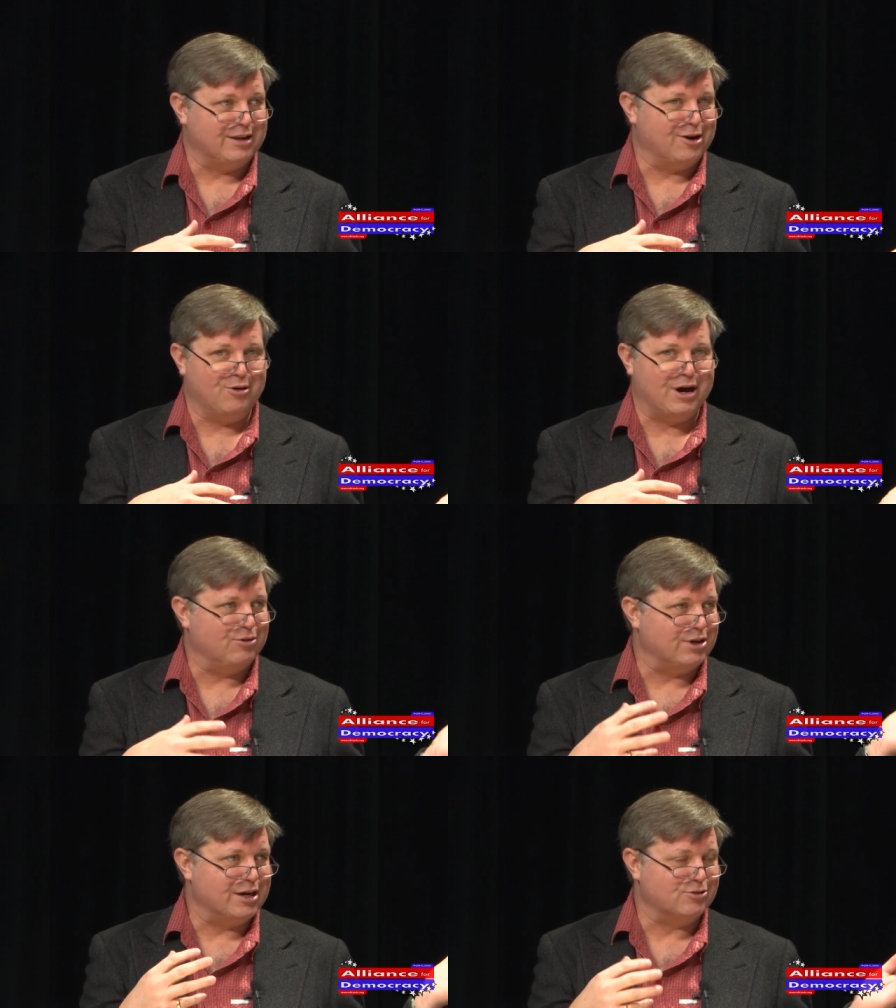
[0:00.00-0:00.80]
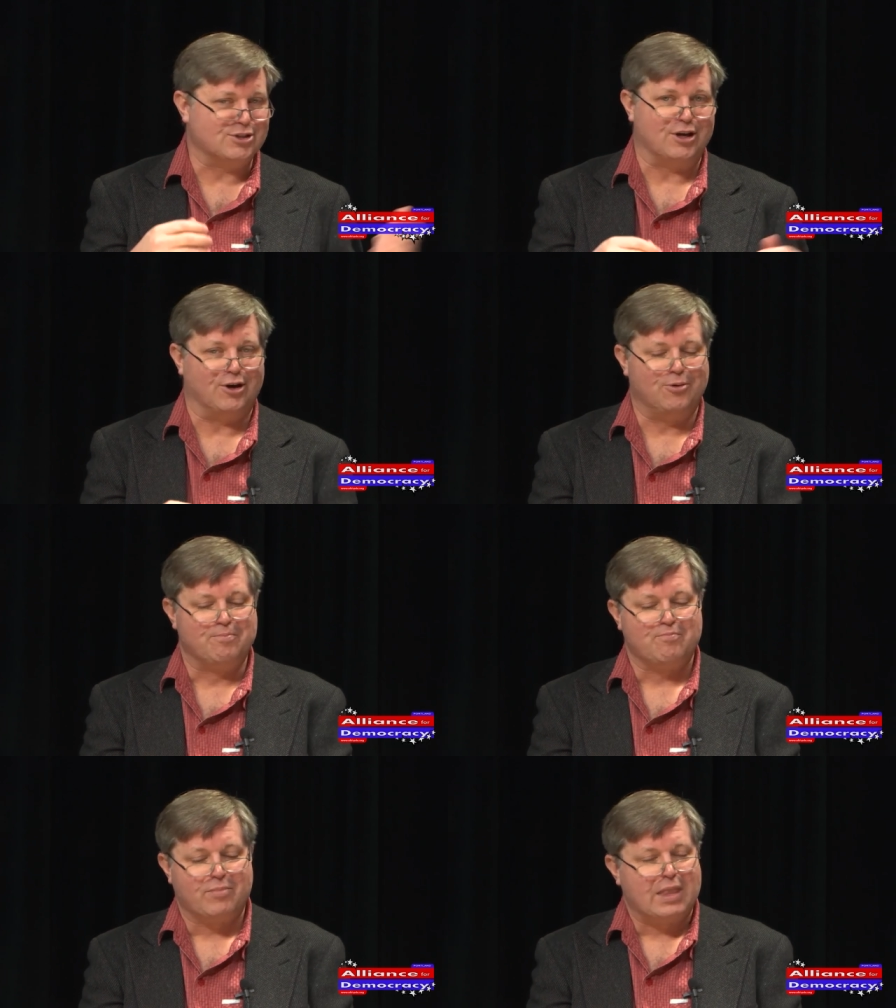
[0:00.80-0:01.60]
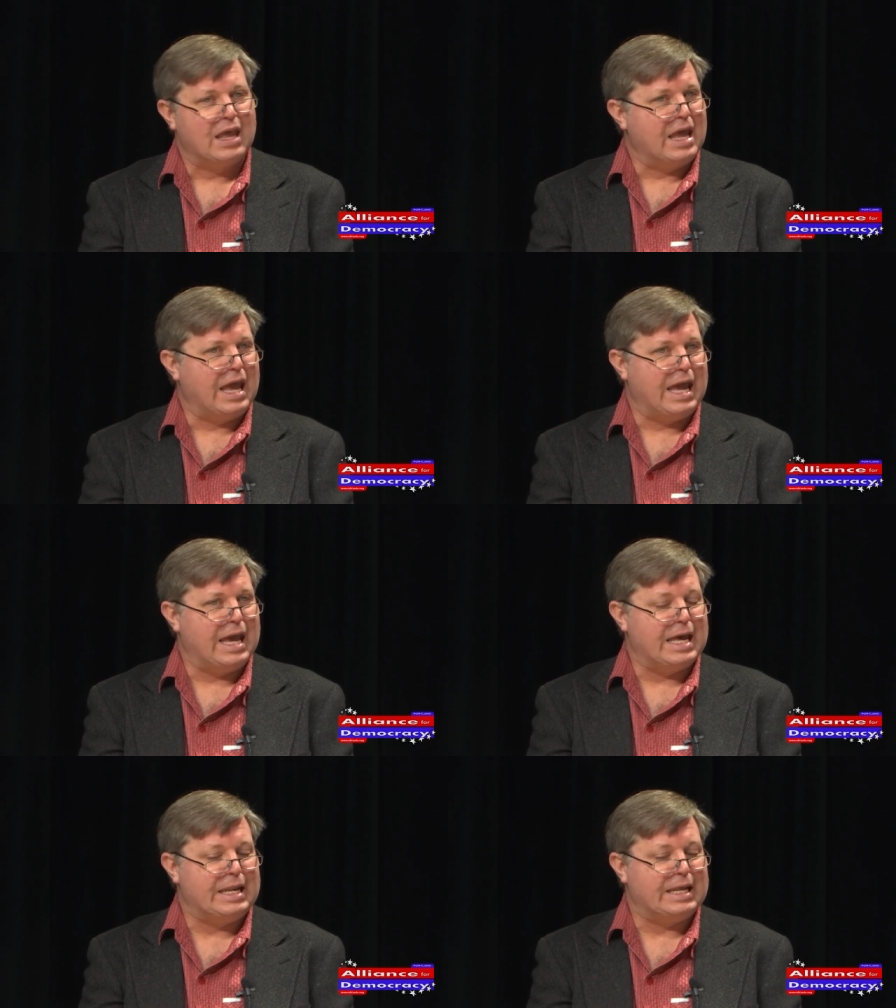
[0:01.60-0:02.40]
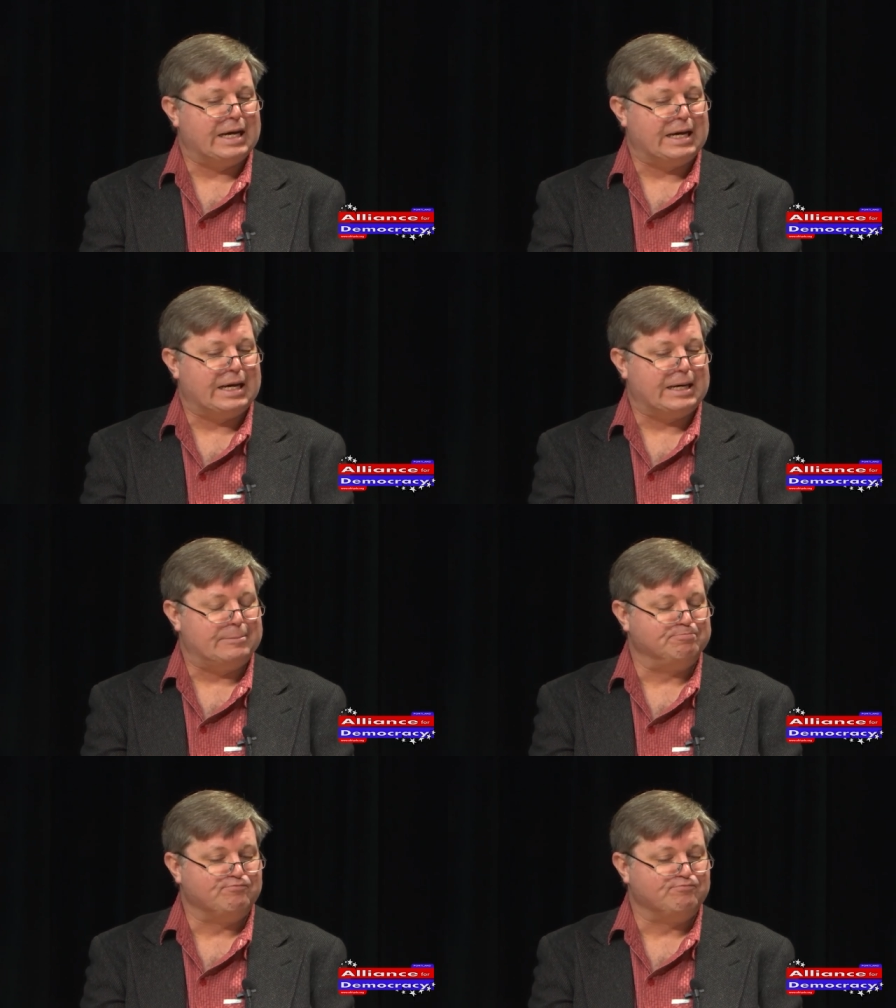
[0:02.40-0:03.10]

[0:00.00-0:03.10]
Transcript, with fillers: you know, a hundred years ago. And, uh,